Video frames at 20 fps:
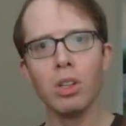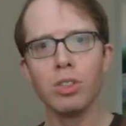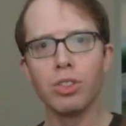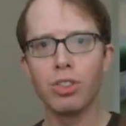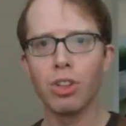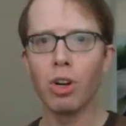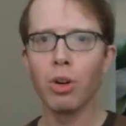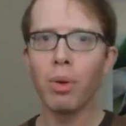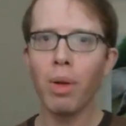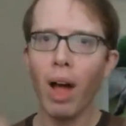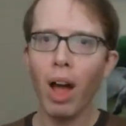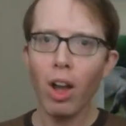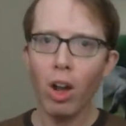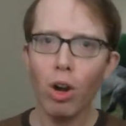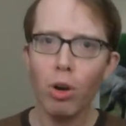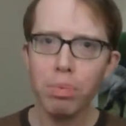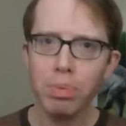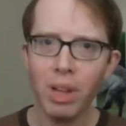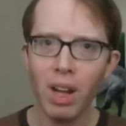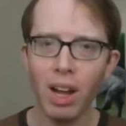So I
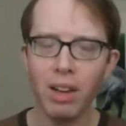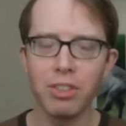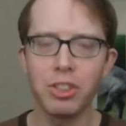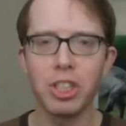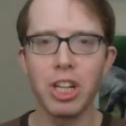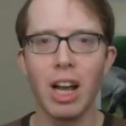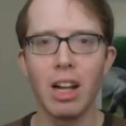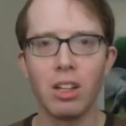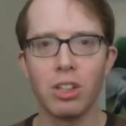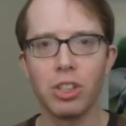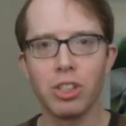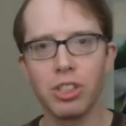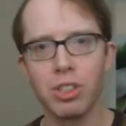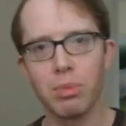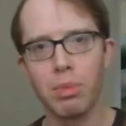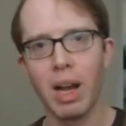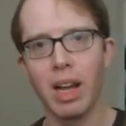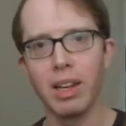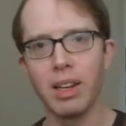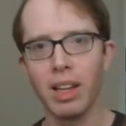hope that I've challenged
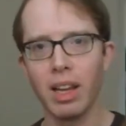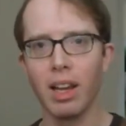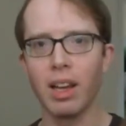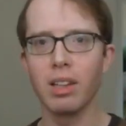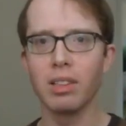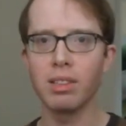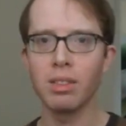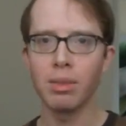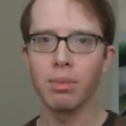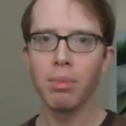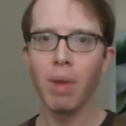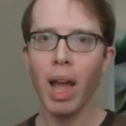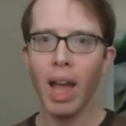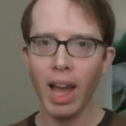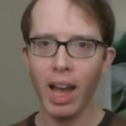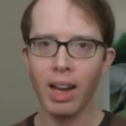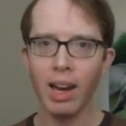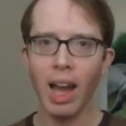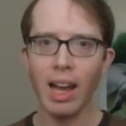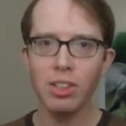some ideas,
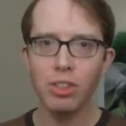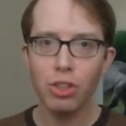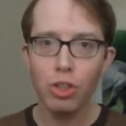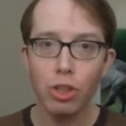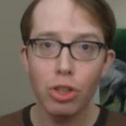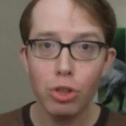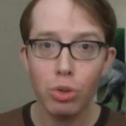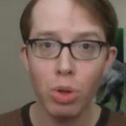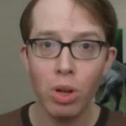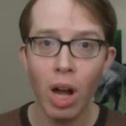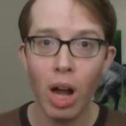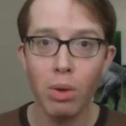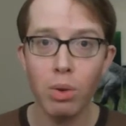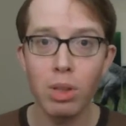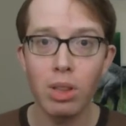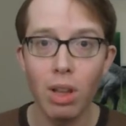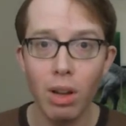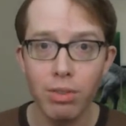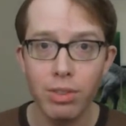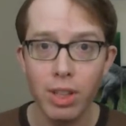and as usual, I
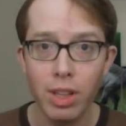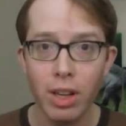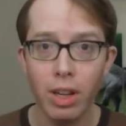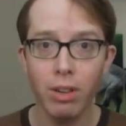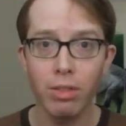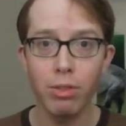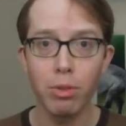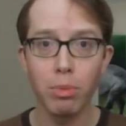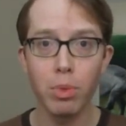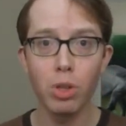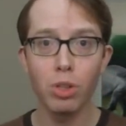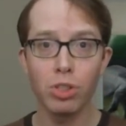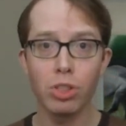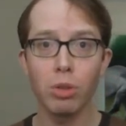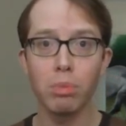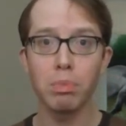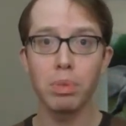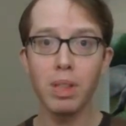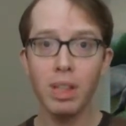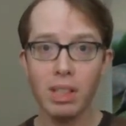would love to hear from you,
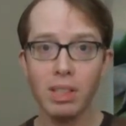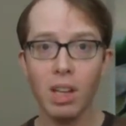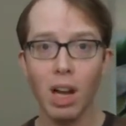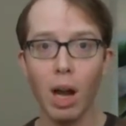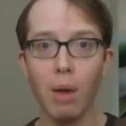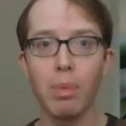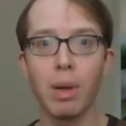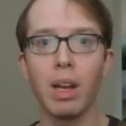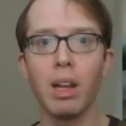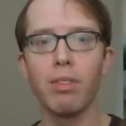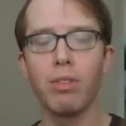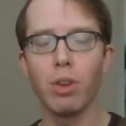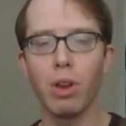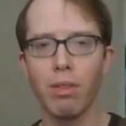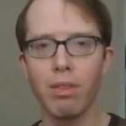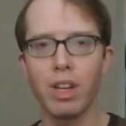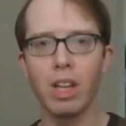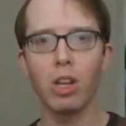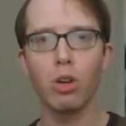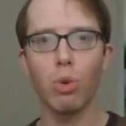so please comment if you
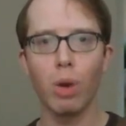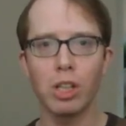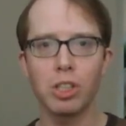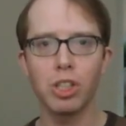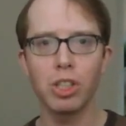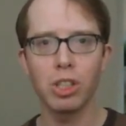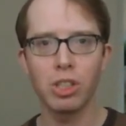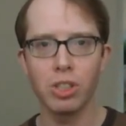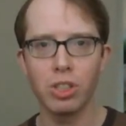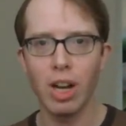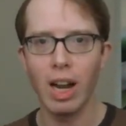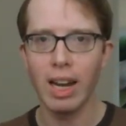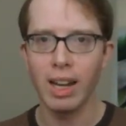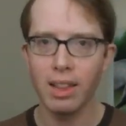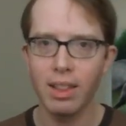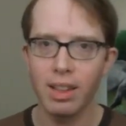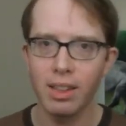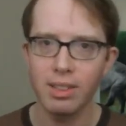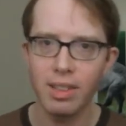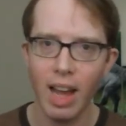have any questions or
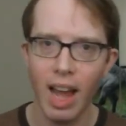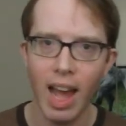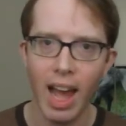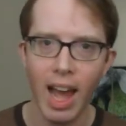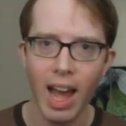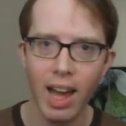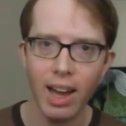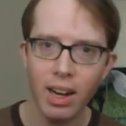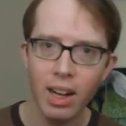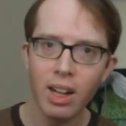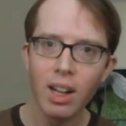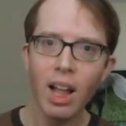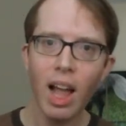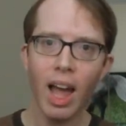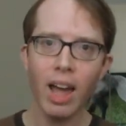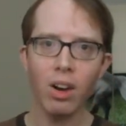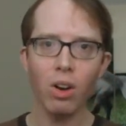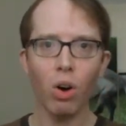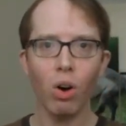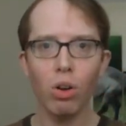anything to add.
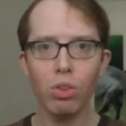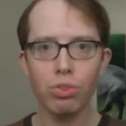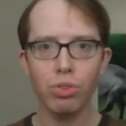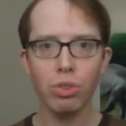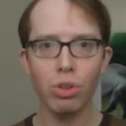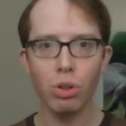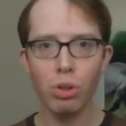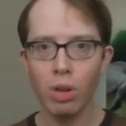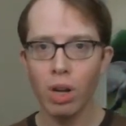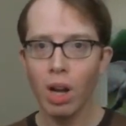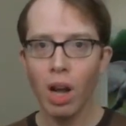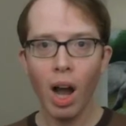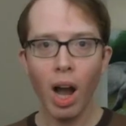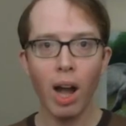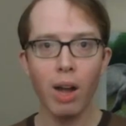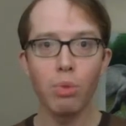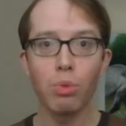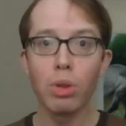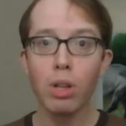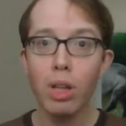And also,
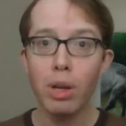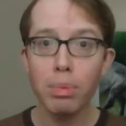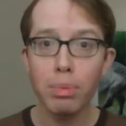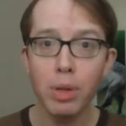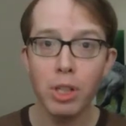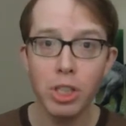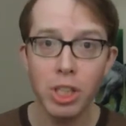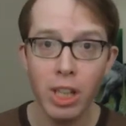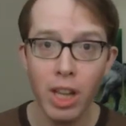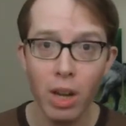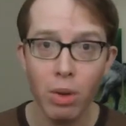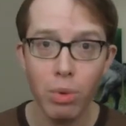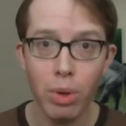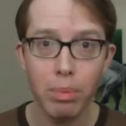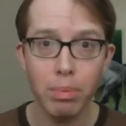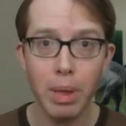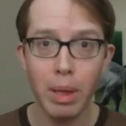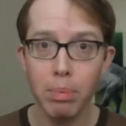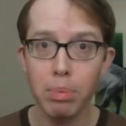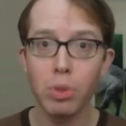I really appreciate
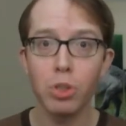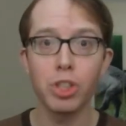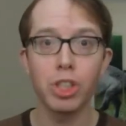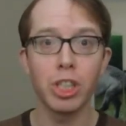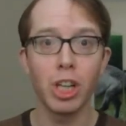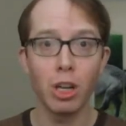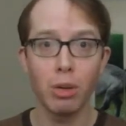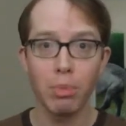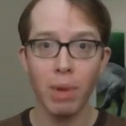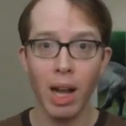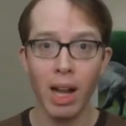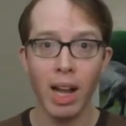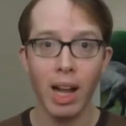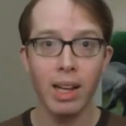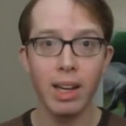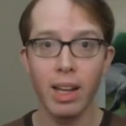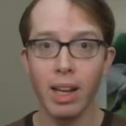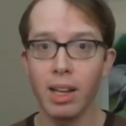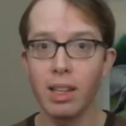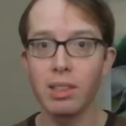when people share my
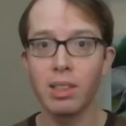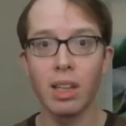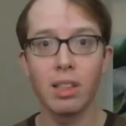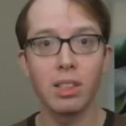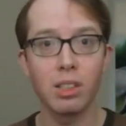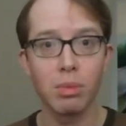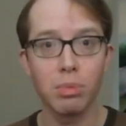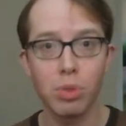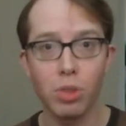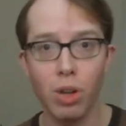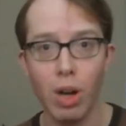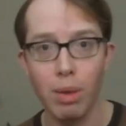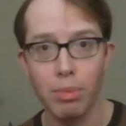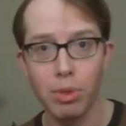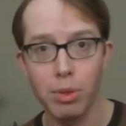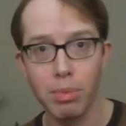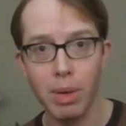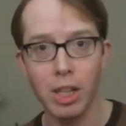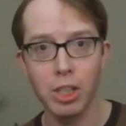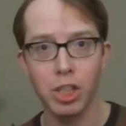ideas and subscribe
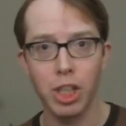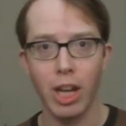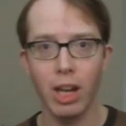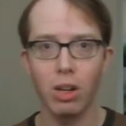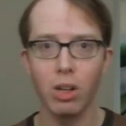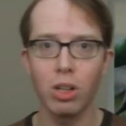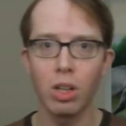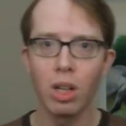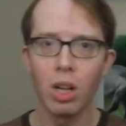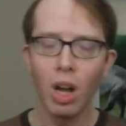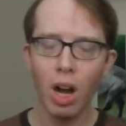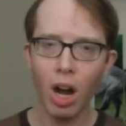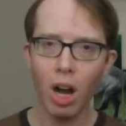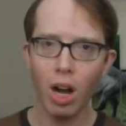to my channel.